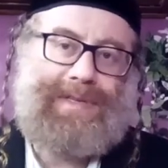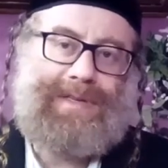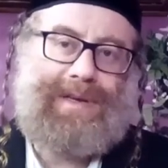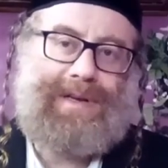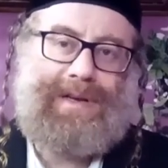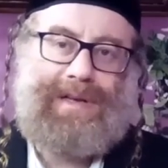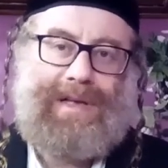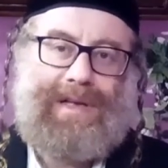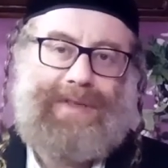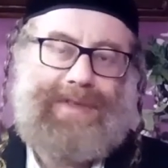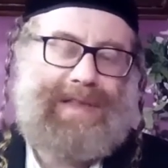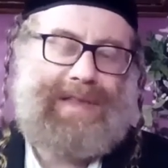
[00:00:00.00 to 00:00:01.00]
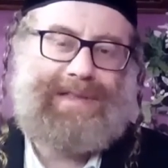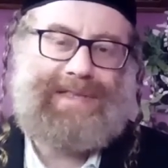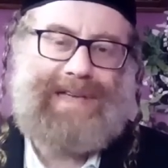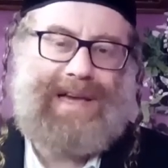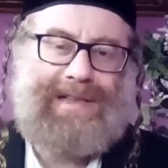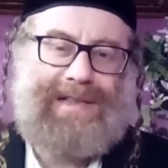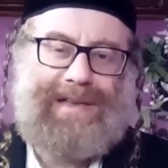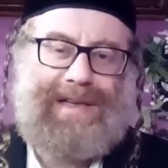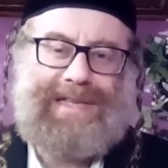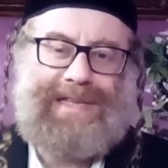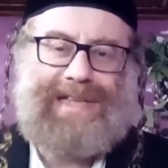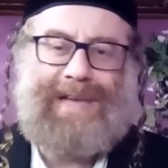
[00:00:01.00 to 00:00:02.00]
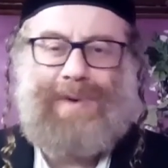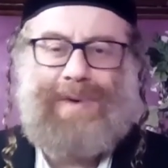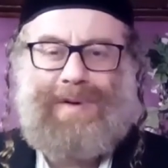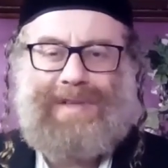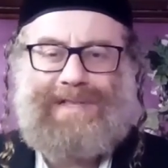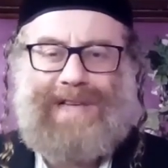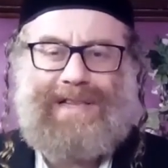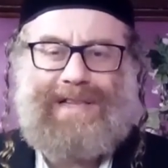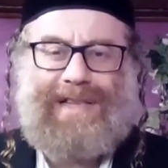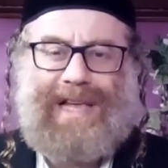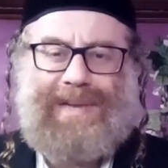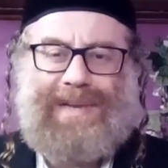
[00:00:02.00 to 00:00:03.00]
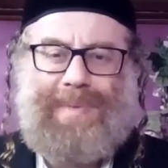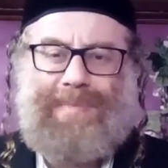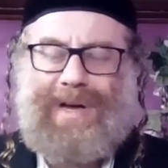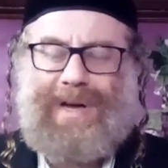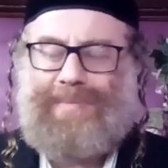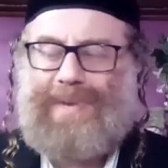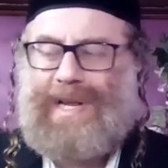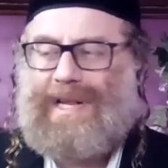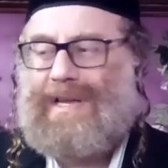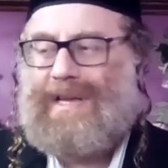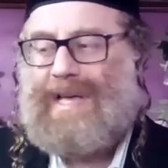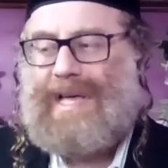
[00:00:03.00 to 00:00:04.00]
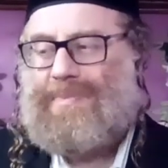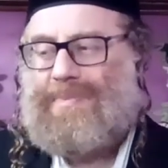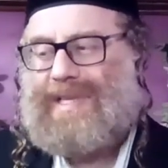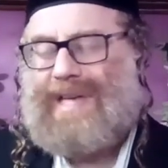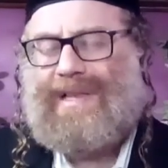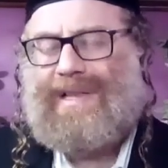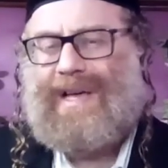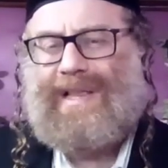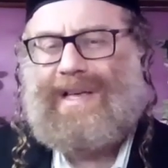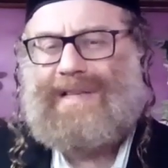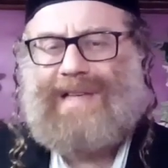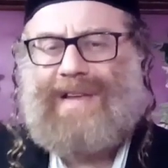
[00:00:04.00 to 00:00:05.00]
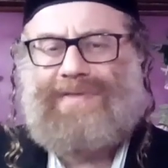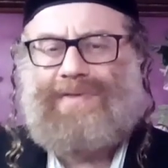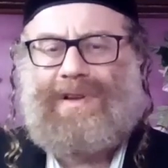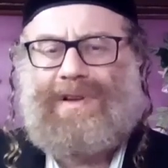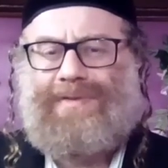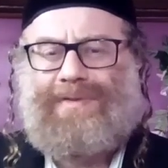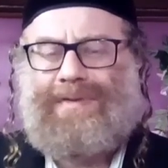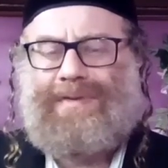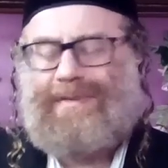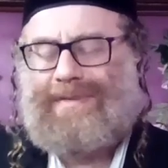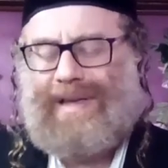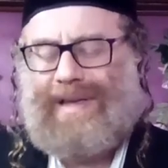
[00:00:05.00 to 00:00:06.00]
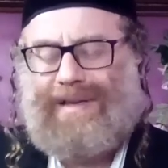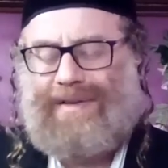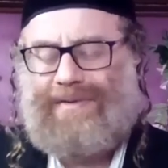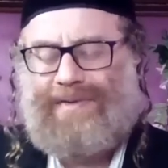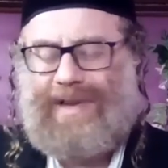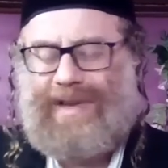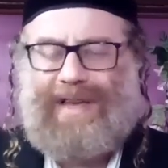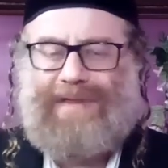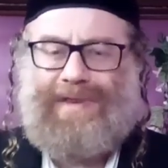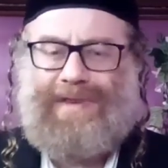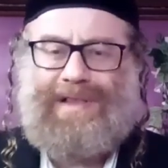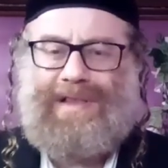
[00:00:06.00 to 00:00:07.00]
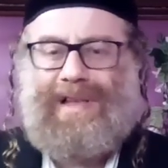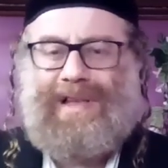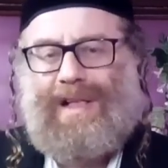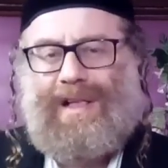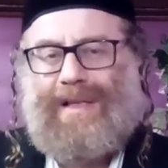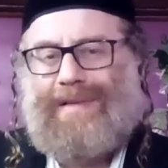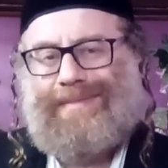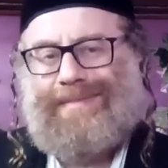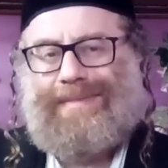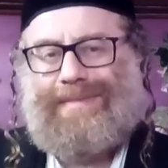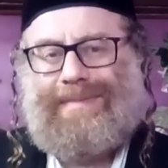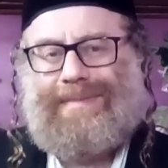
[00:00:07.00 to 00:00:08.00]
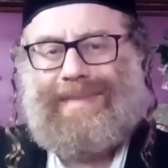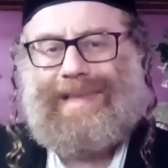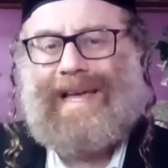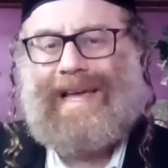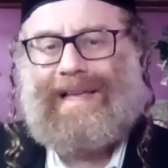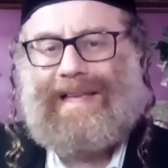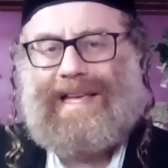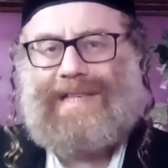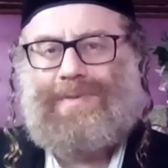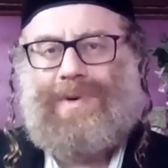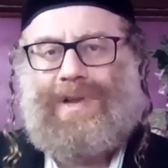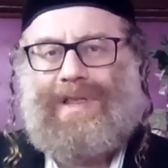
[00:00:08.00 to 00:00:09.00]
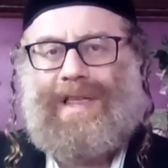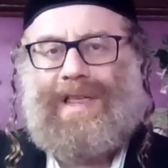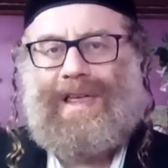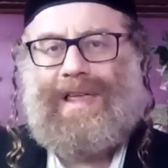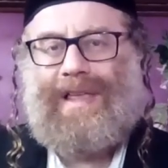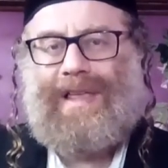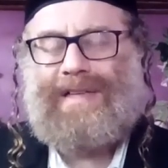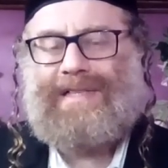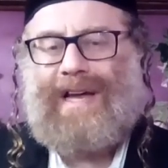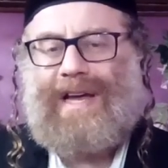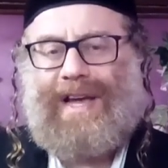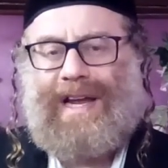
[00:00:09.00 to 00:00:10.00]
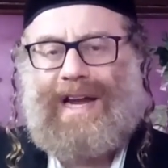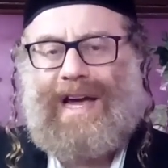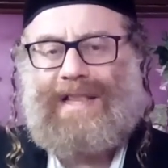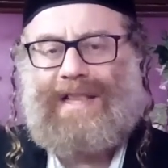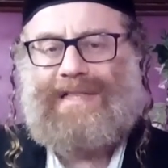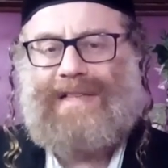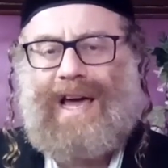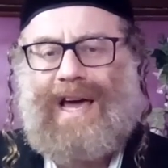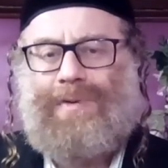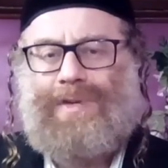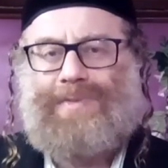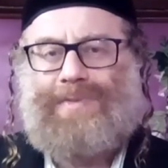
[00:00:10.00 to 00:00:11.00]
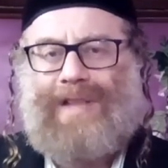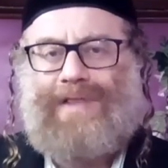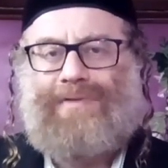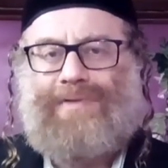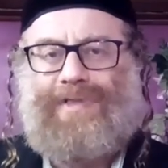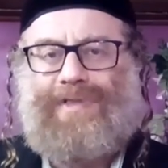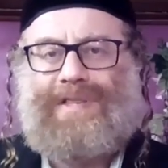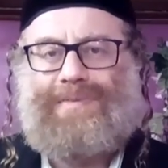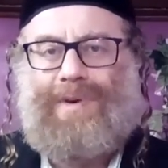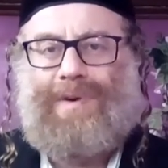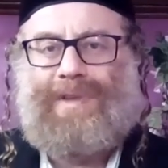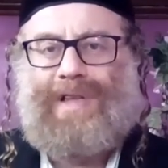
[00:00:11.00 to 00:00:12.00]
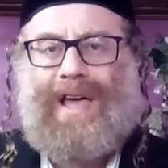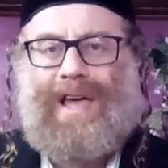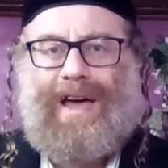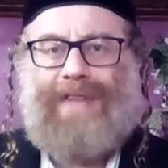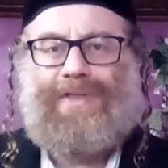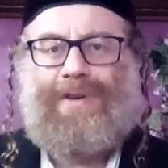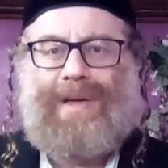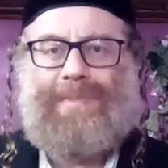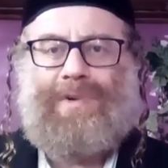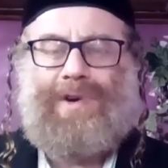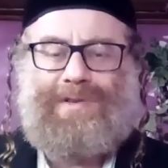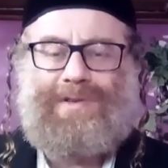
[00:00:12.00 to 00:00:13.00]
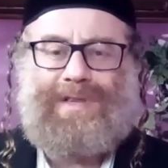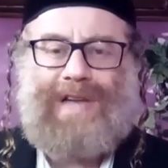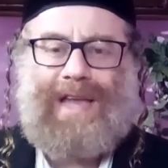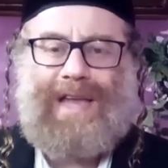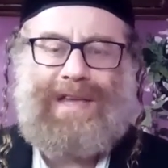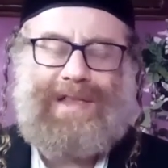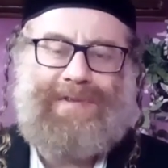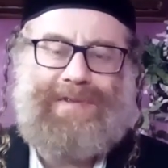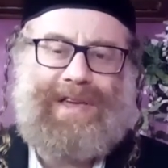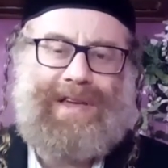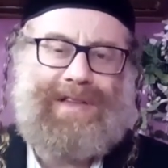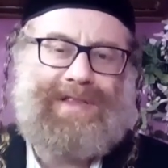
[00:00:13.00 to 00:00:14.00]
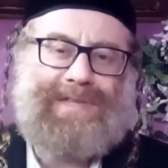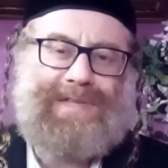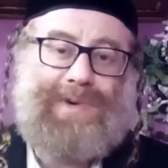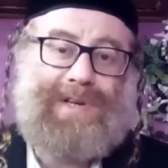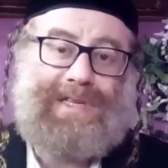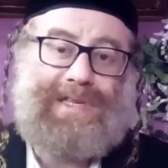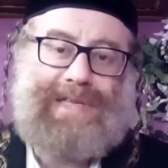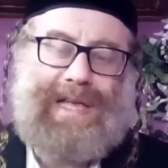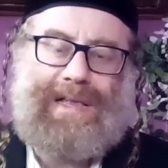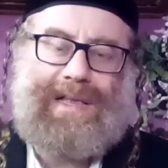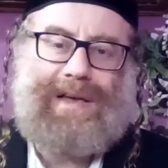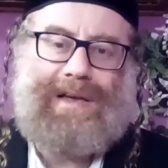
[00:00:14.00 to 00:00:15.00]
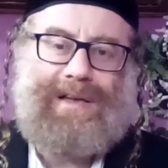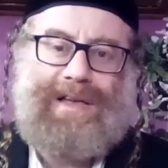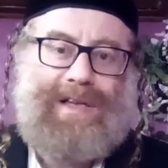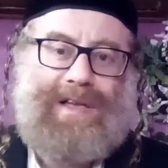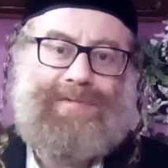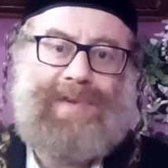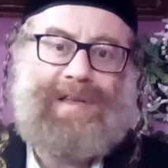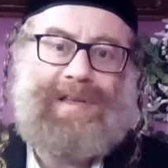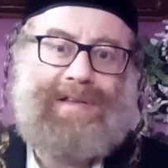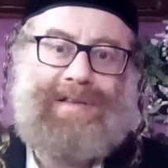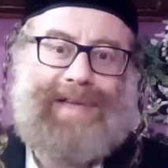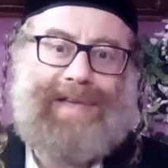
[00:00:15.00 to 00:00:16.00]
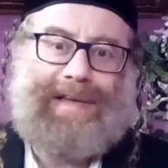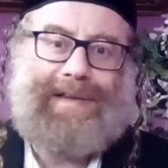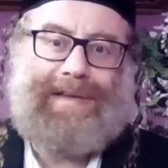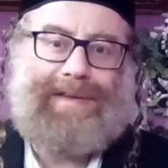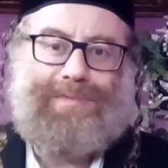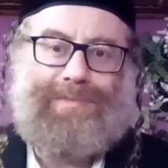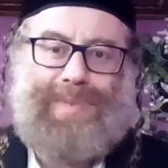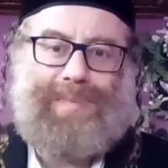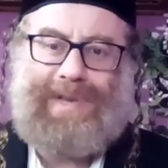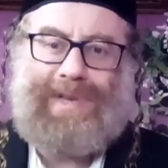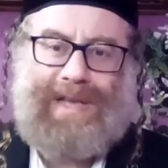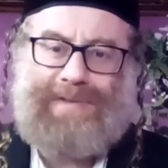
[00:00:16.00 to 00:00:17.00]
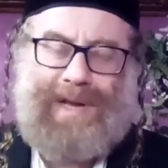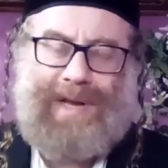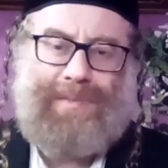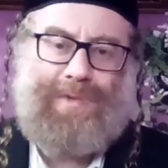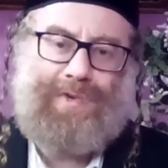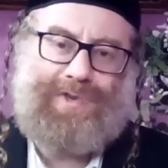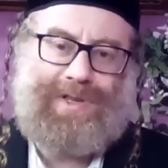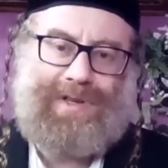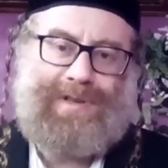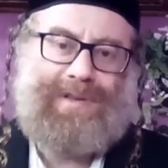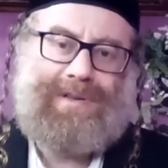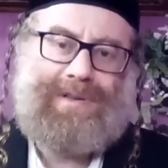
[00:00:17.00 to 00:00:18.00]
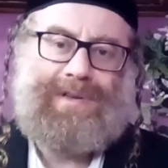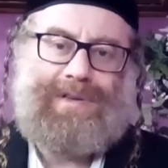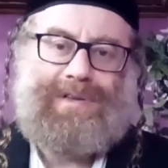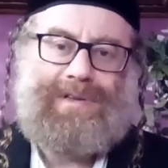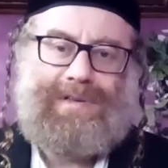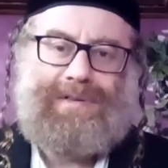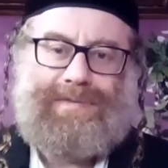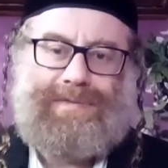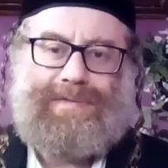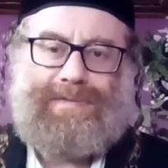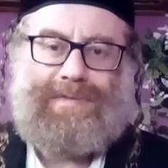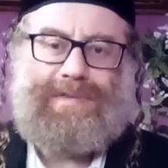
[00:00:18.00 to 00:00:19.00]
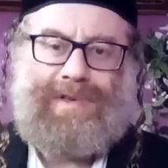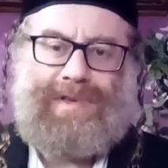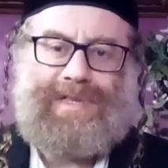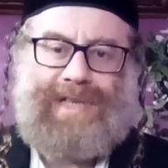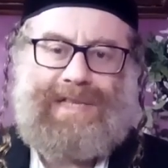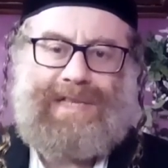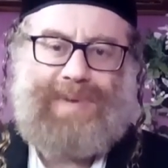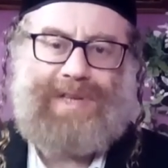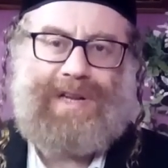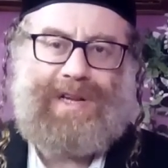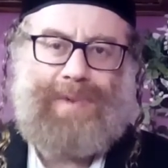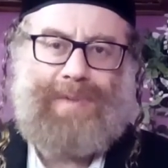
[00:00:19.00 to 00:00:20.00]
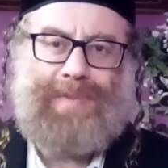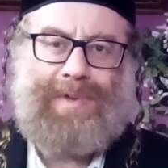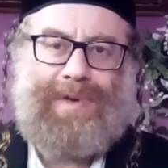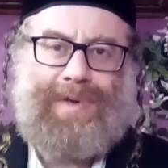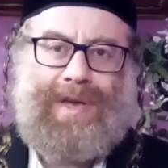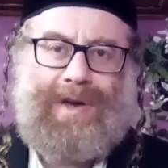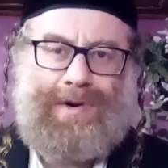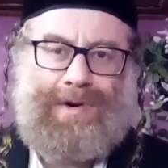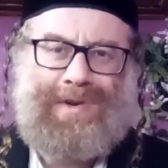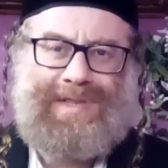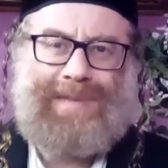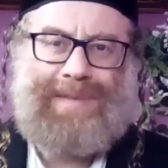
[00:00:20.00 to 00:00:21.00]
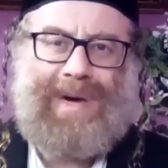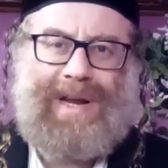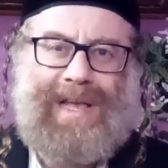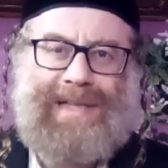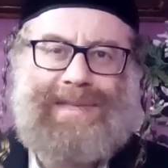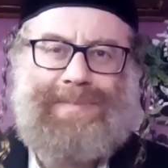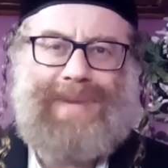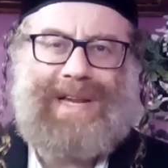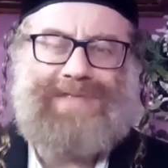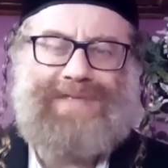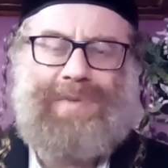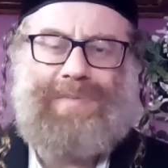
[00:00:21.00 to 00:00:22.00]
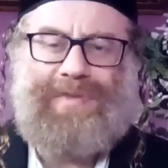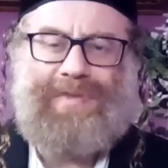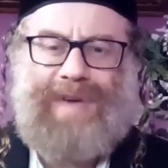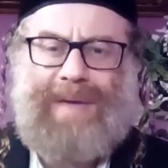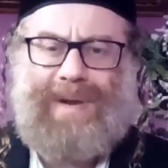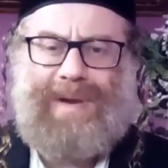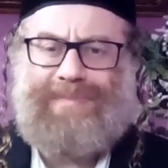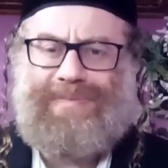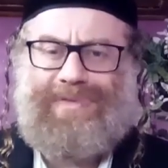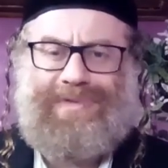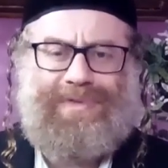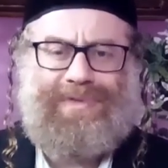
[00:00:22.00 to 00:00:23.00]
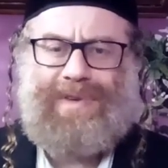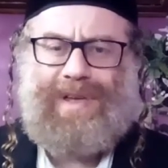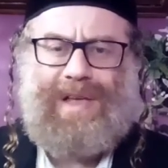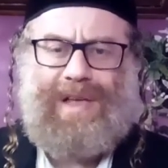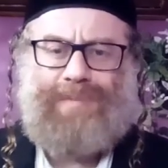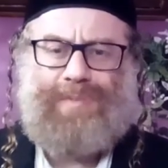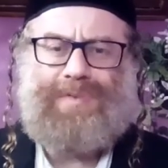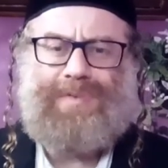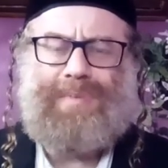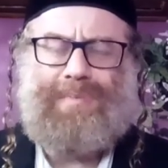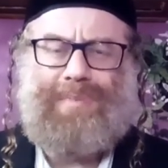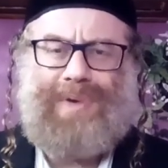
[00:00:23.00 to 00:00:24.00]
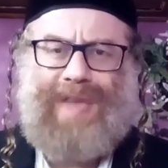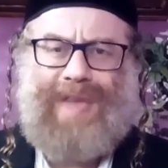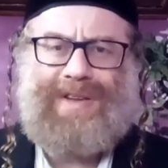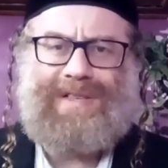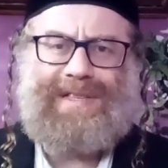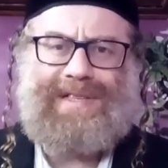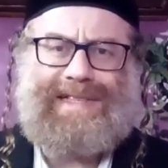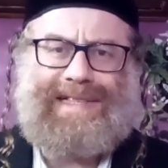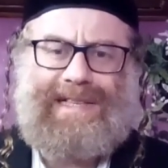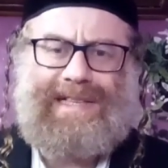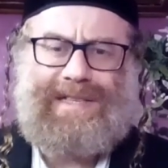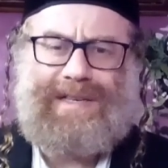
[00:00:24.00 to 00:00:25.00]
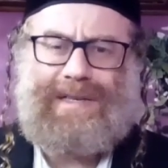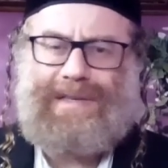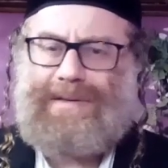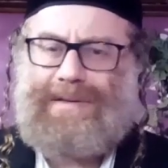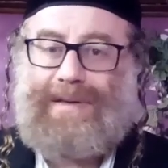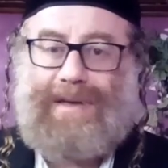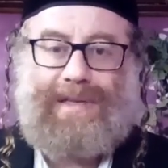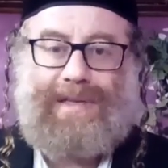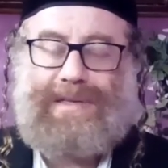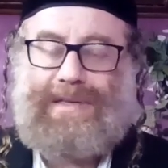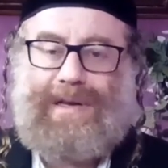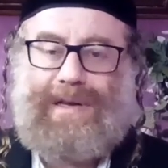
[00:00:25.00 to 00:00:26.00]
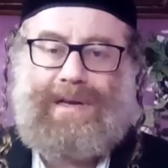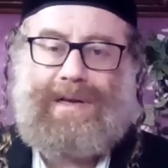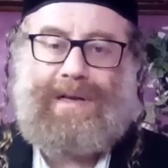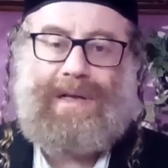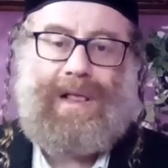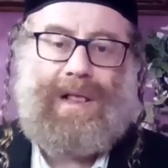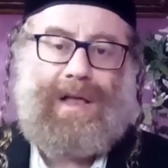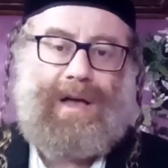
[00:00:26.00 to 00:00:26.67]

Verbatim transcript: but uh, the other side, as I said, one, one side did not remember completely, But other other side for, for like forgive, and get, guess what? They they start crying and say, "I was waiting for this moment. I thought I'm going to die, and I never hear these words." It's like uh, very like people get very emotional. You understand, especially when when they wrong somebody and somebody's from the family, psh, between brothers and sisters. It's uh,